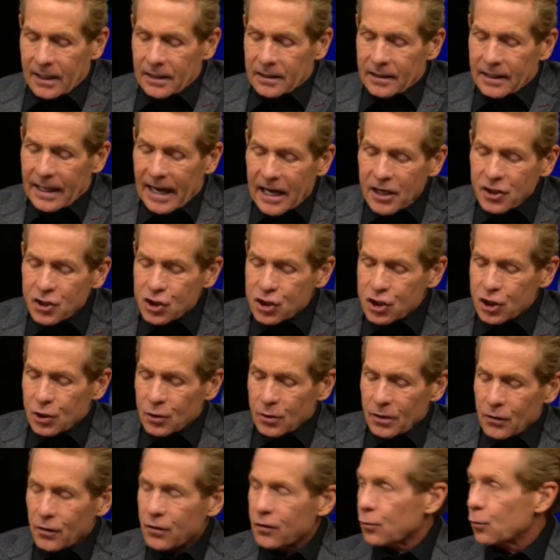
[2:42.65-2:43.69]
Last
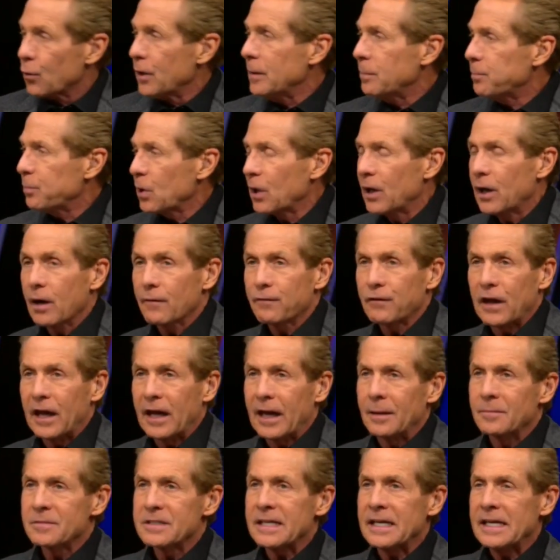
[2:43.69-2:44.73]
year in 3 playoff
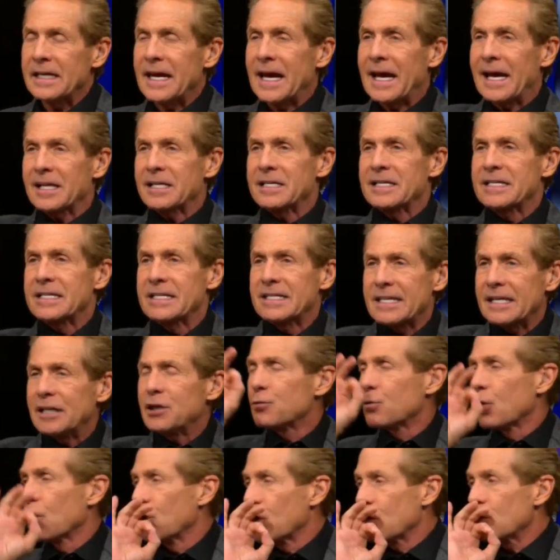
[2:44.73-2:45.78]
games, he had
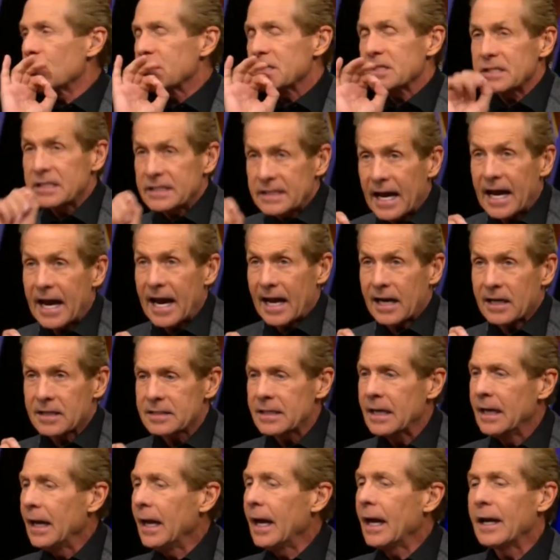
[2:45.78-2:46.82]
0
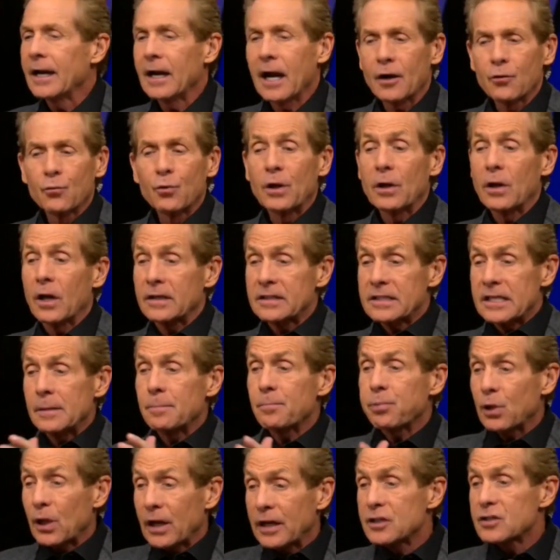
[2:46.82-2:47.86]
sacks. And I realize he
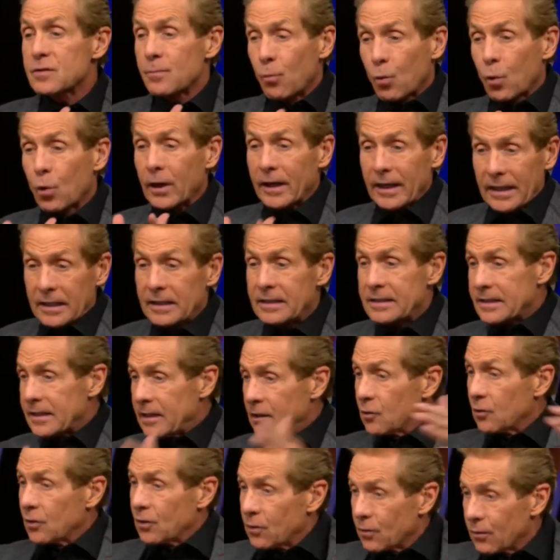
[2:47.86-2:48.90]
plays more
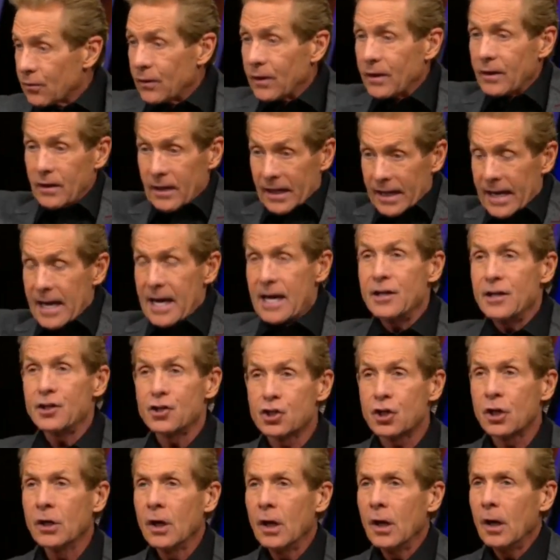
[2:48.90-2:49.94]
interior than edge.